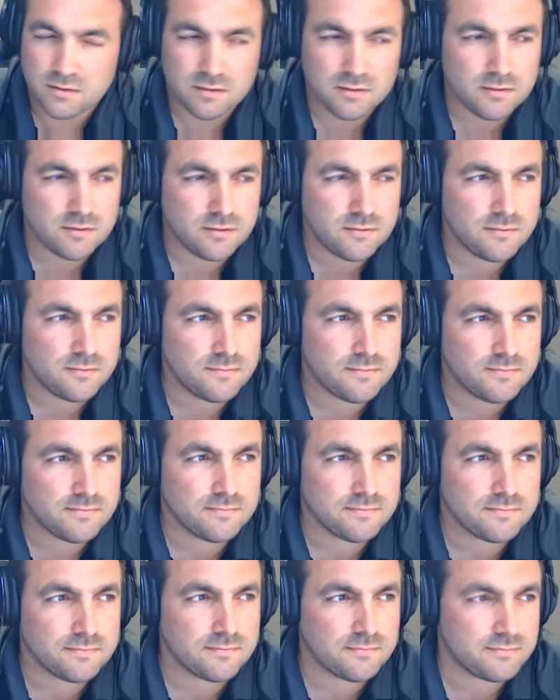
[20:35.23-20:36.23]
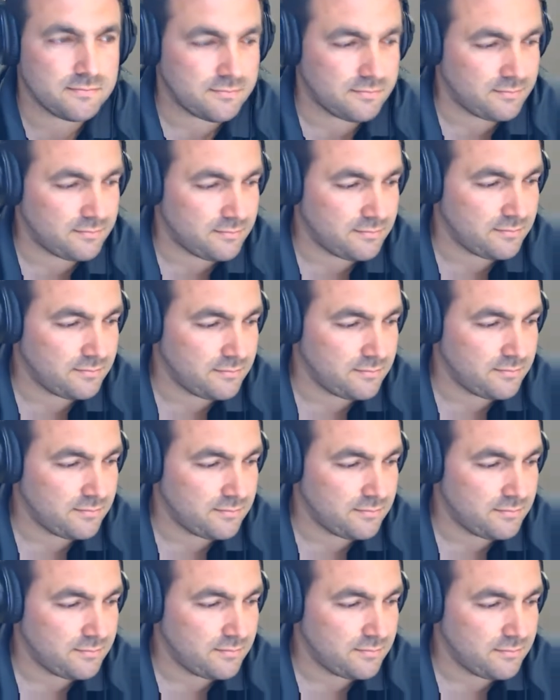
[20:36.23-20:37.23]

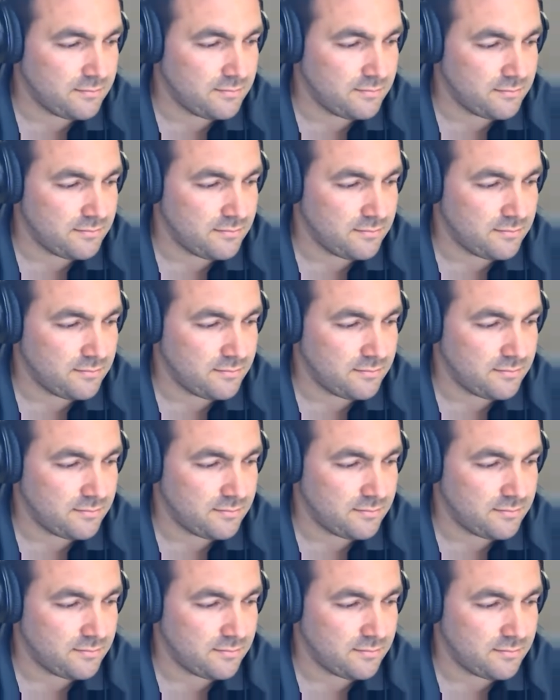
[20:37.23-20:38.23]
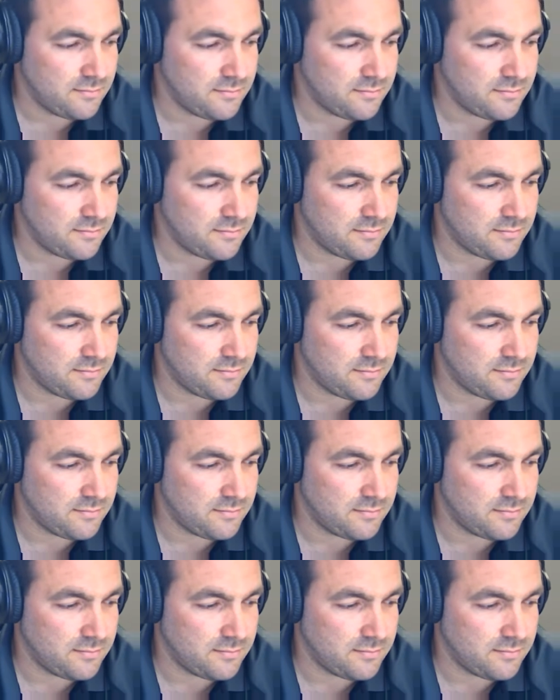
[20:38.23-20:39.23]

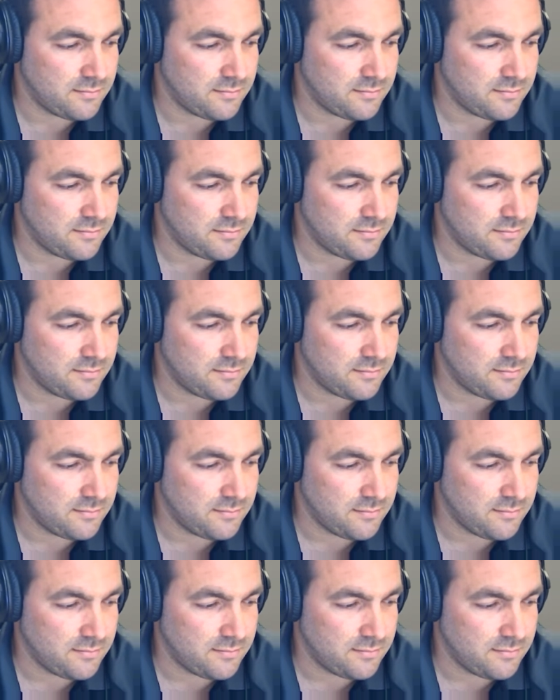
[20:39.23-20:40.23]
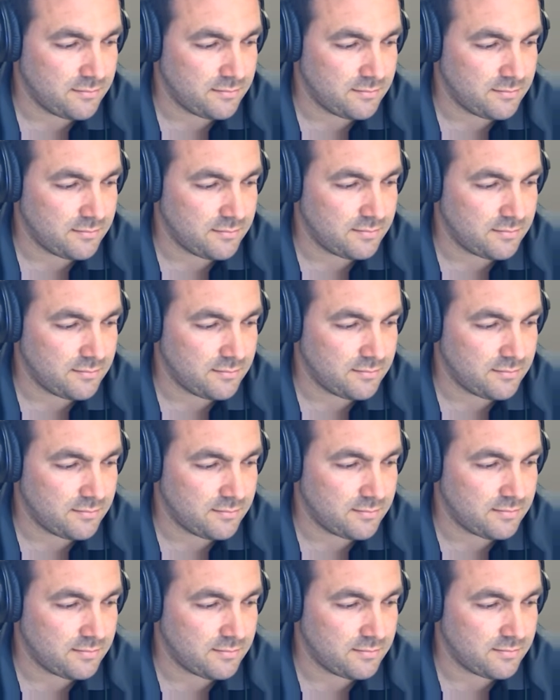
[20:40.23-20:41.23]

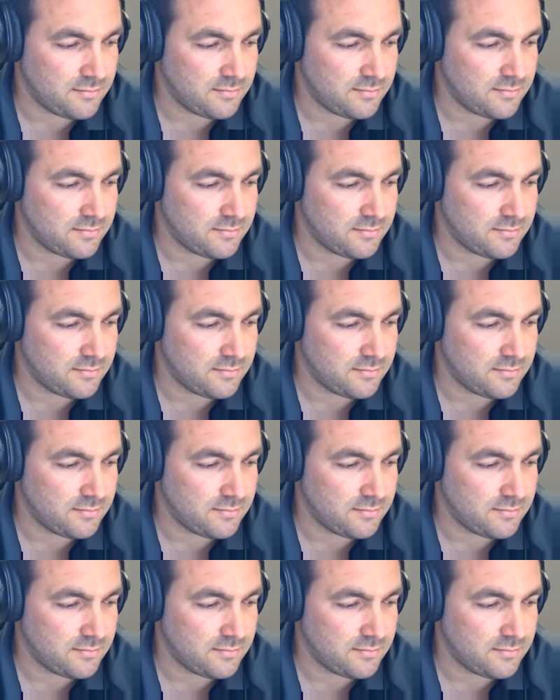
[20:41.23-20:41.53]
This person isn't speaking.